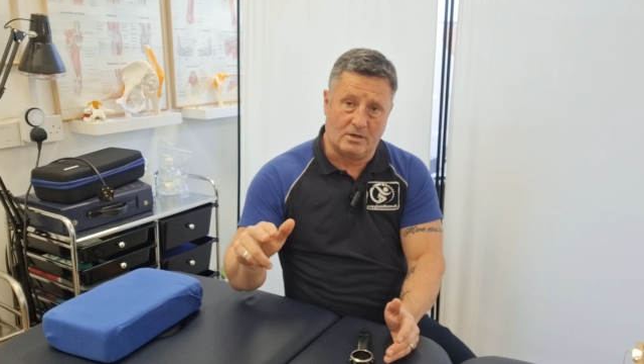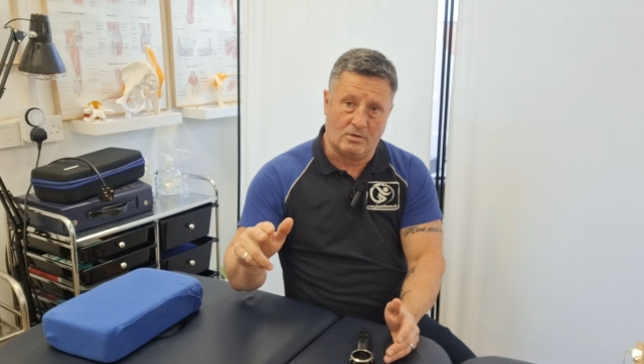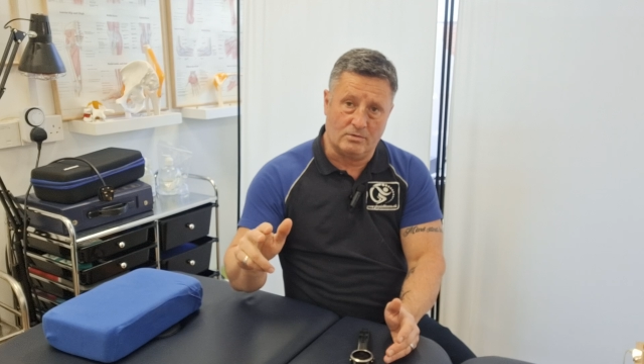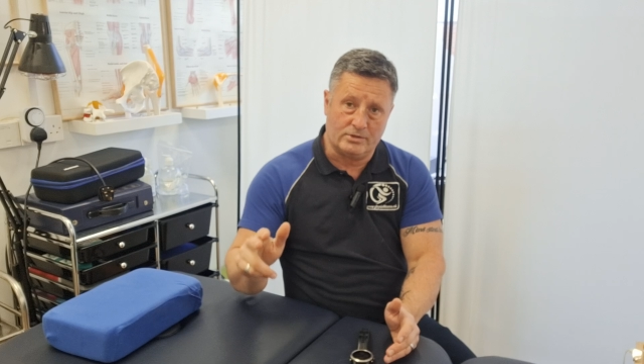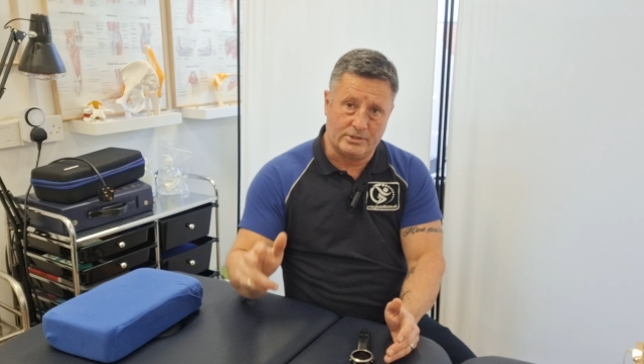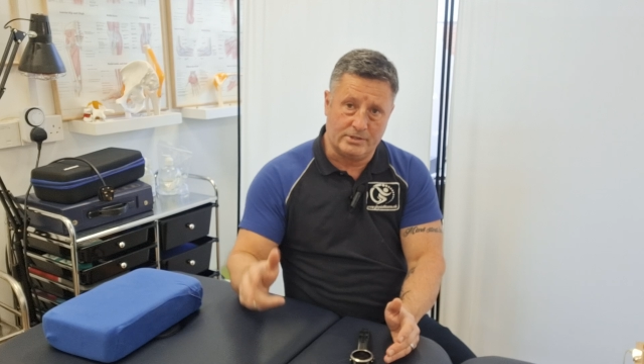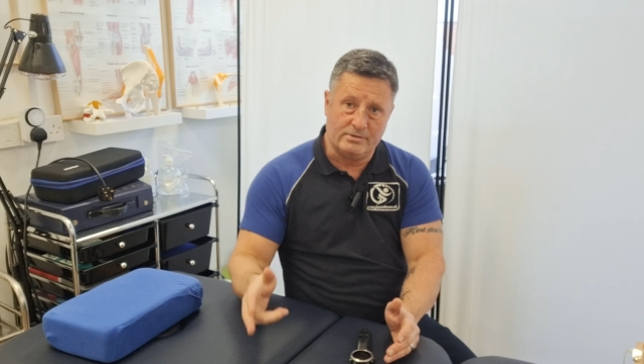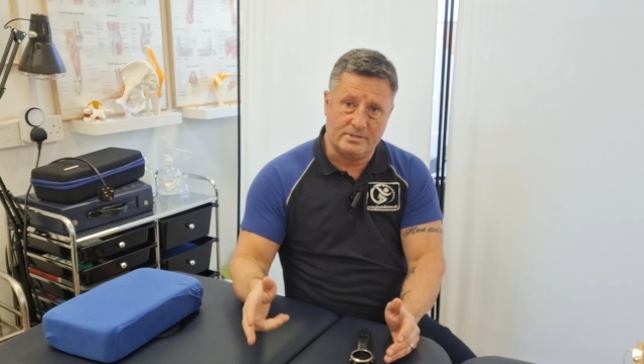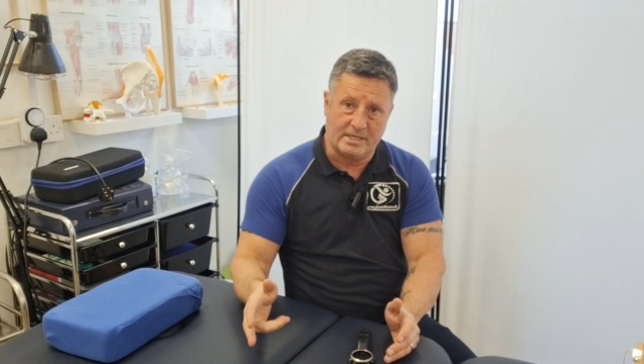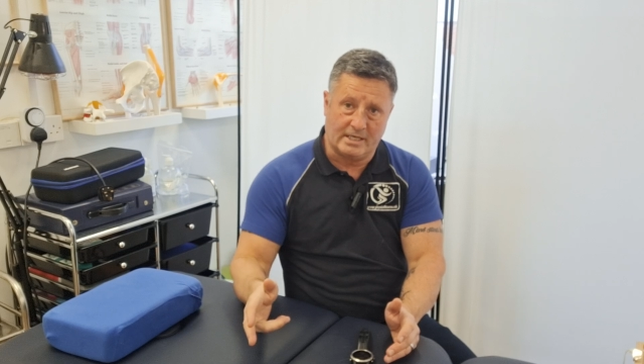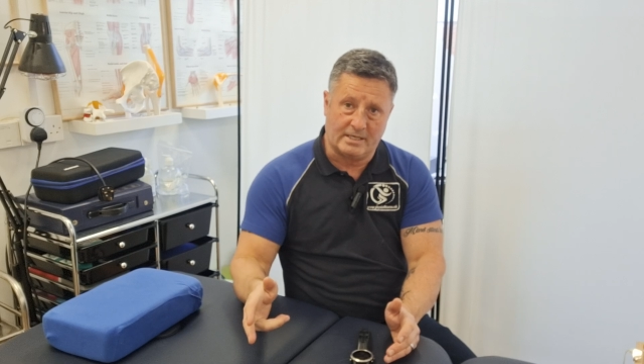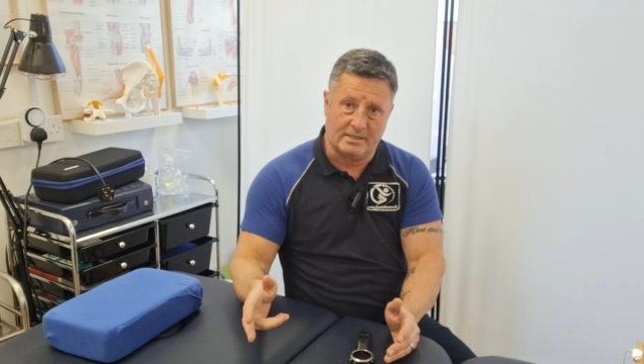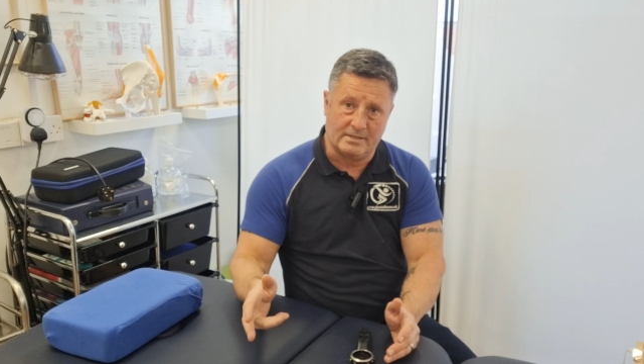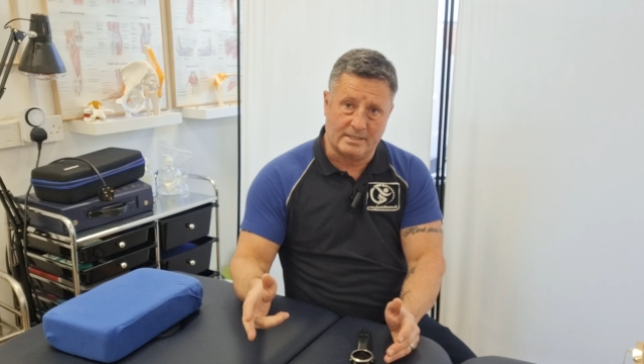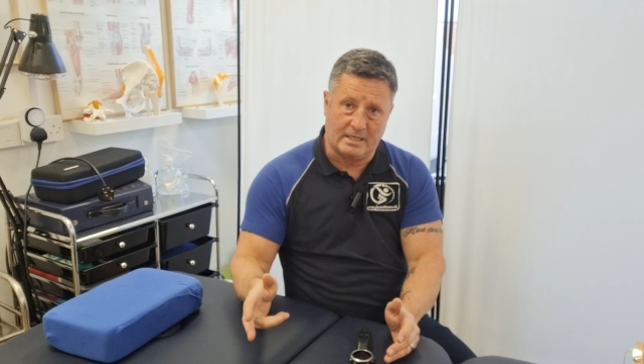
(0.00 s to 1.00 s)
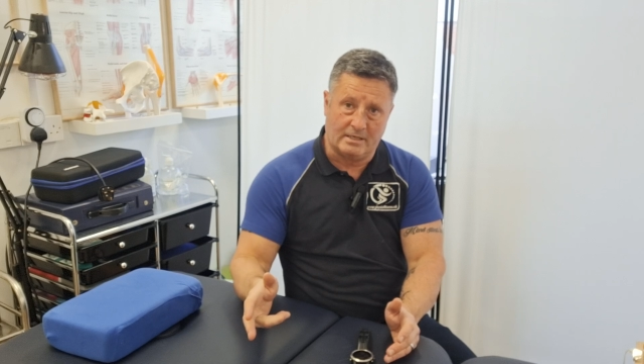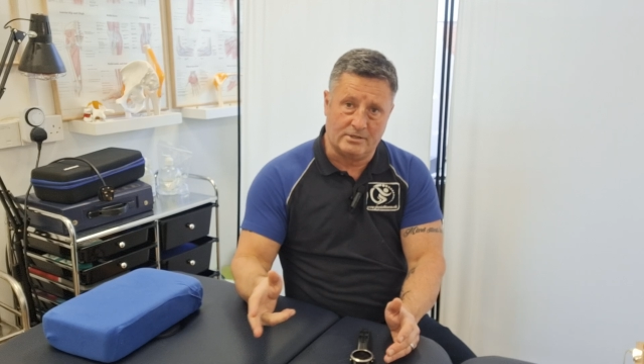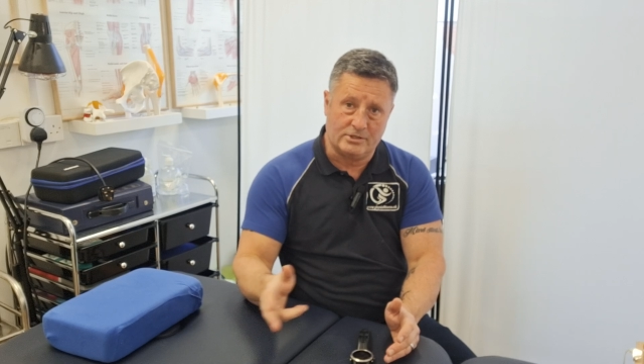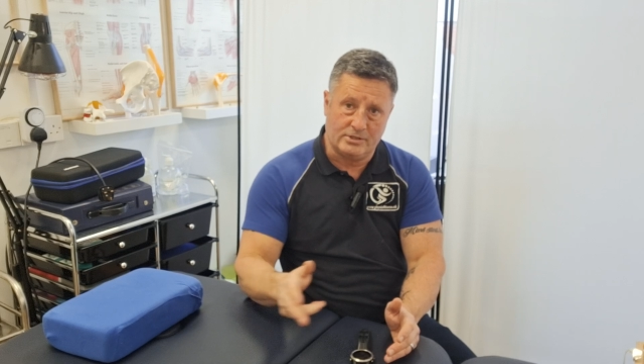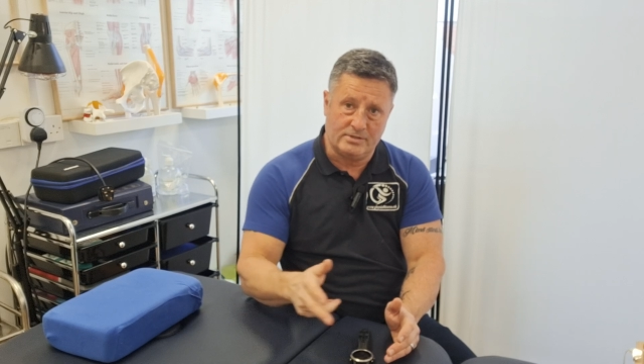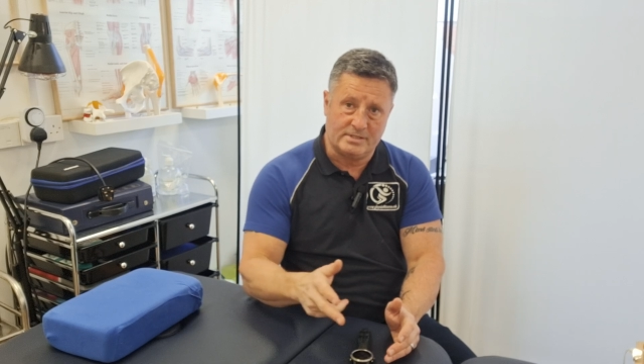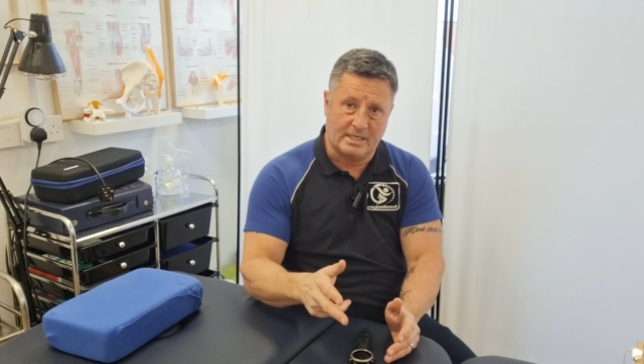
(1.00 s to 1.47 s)
hold, 2 seconds
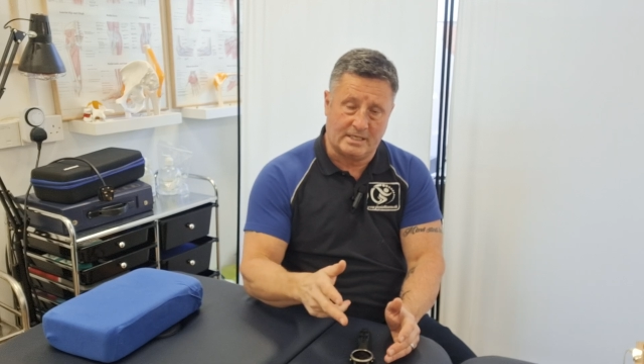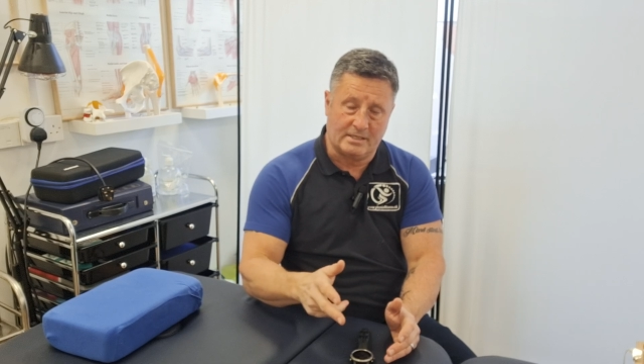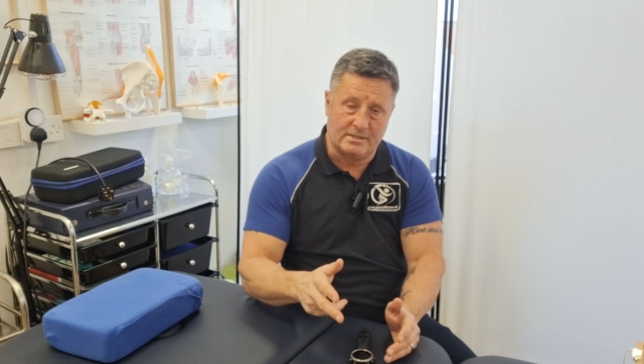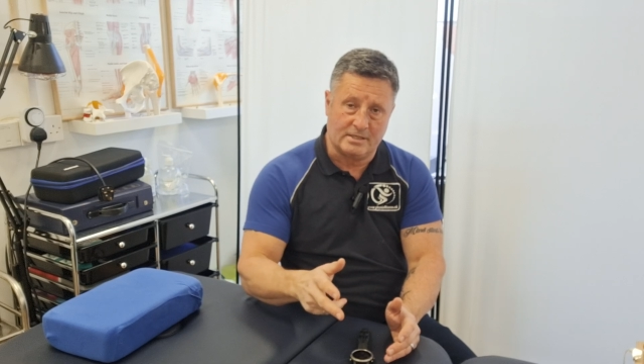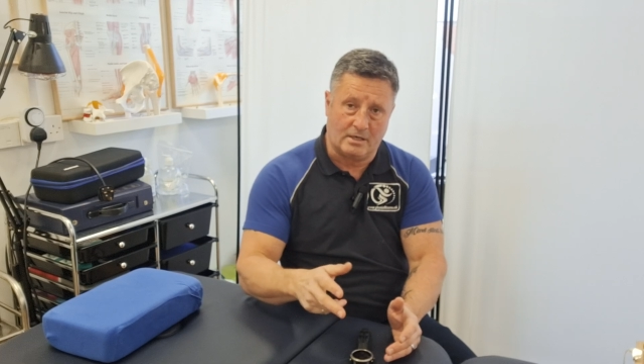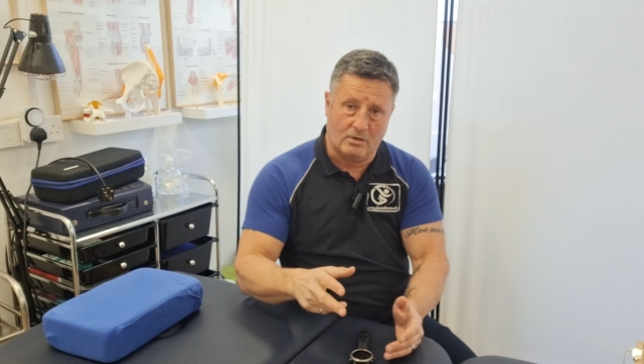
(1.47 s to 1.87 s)
out, 2 seconds